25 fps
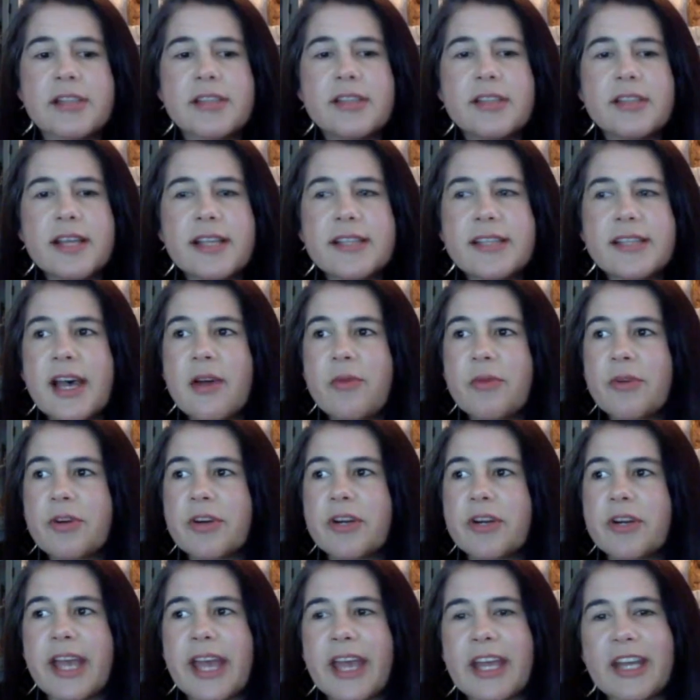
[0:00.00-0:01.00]
So that's
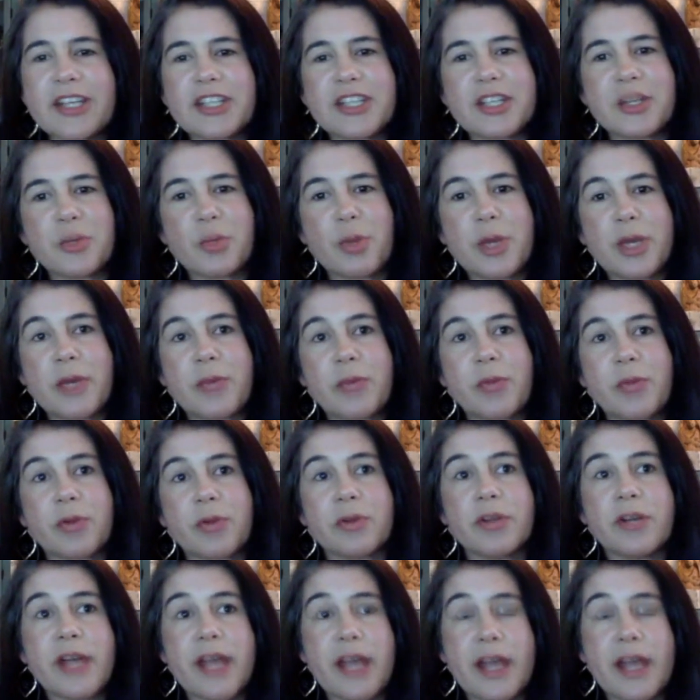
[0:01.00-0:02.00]
how we're engaging
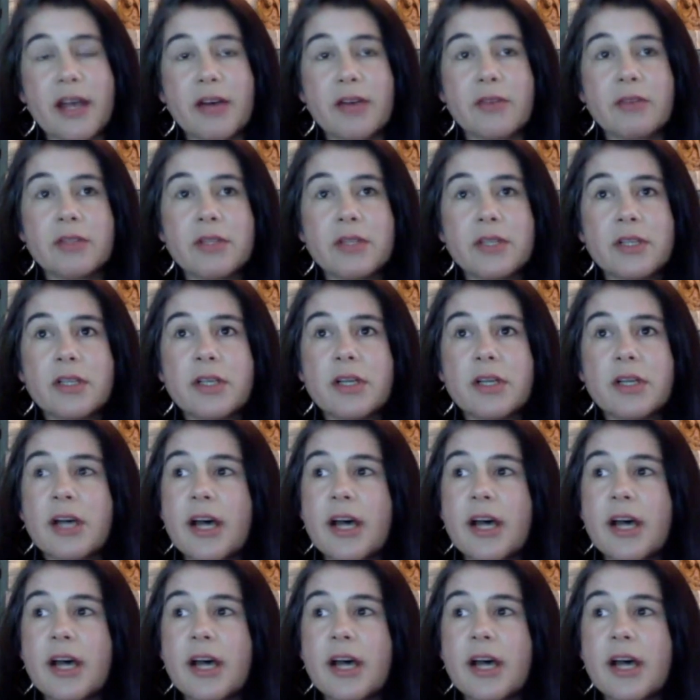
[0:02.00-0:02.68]
people now.